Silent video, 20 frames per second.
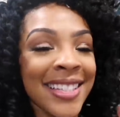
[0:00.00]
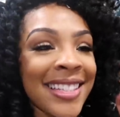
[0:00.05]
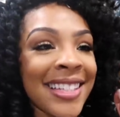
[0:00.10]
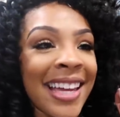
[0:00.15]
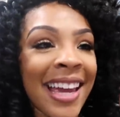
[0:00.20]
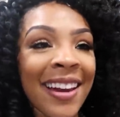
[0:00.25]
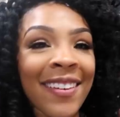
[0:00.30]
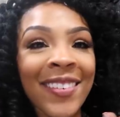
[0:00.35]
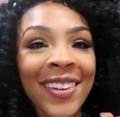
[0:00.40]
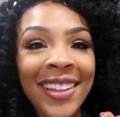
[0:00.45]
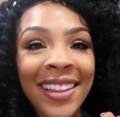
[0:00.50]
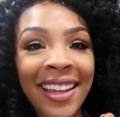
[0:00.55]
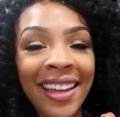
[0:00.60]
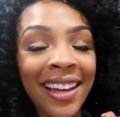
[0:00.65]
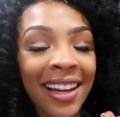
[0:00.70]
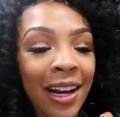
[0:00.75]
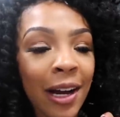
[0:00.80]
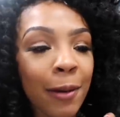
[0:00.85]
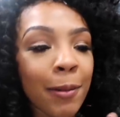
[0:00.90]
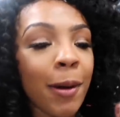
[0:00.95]
set
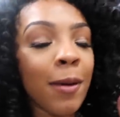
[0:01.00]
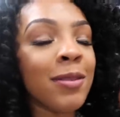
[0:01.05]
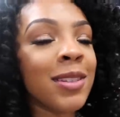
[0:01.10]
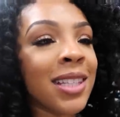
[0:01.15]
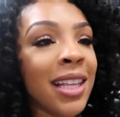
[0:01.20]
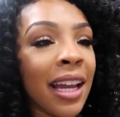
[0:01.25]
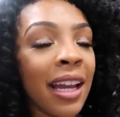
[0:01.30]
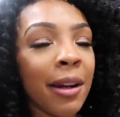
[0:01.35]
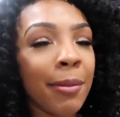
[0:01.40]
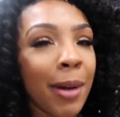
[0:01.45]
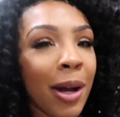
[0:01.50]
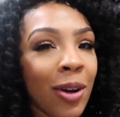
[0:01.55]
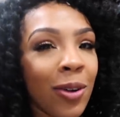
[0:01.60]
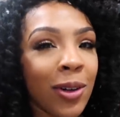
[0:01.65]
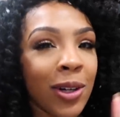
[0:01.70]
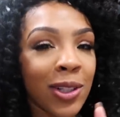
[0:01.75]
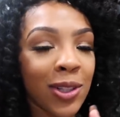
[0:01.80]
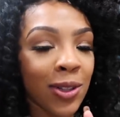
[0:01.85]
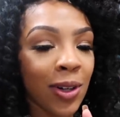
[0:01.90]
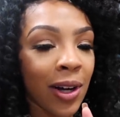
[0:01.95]
everything up. I was thinking about
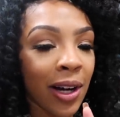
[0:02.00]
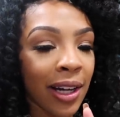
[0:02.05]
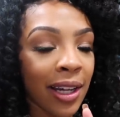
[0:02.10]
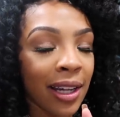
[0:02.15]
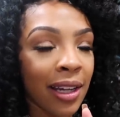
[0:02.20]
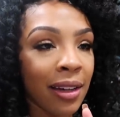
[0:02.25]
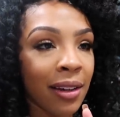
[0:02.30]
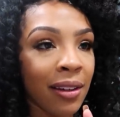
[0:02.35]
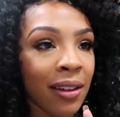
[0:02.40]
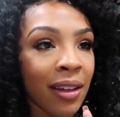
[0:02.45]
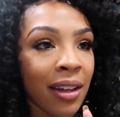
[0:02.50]
going to Target.